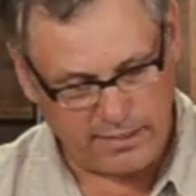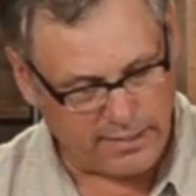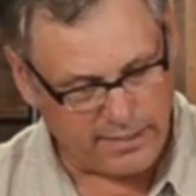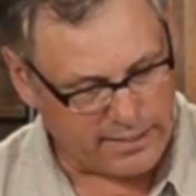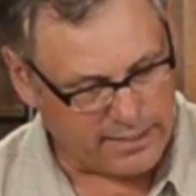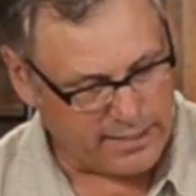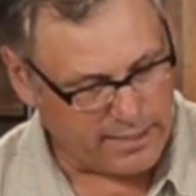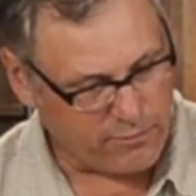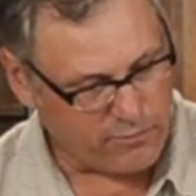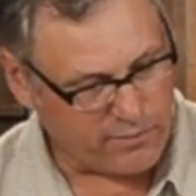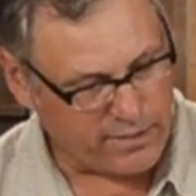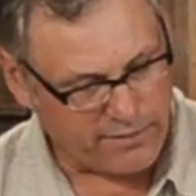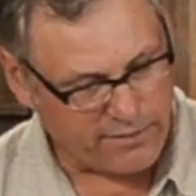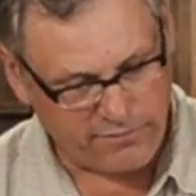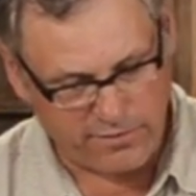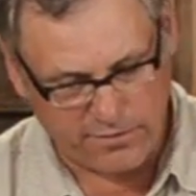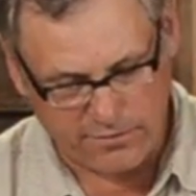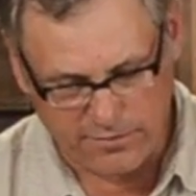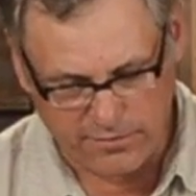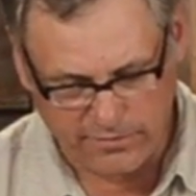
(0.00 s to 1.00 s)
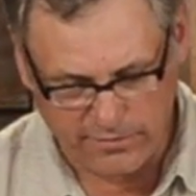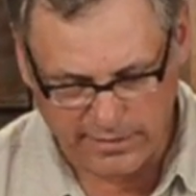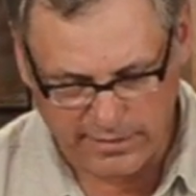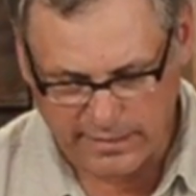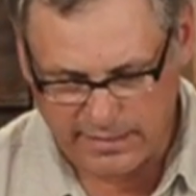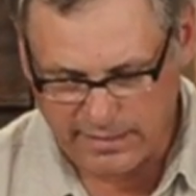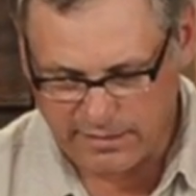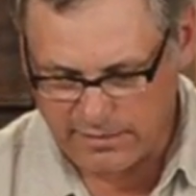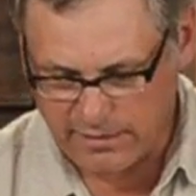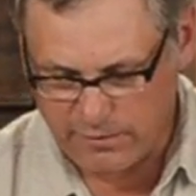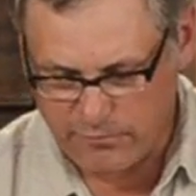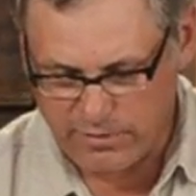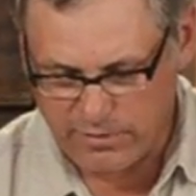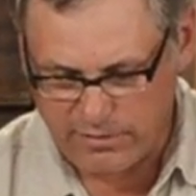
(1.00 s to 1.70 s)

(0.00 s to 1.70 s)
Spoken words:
And again, whenever you're doing anything